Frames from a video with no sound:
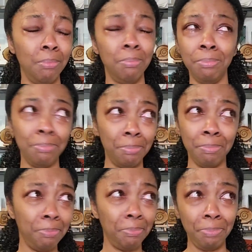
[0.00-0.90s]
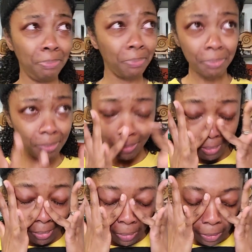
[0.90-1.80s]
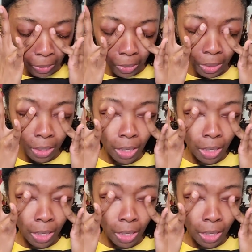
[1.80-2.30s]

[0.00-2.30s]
Nobody speaks.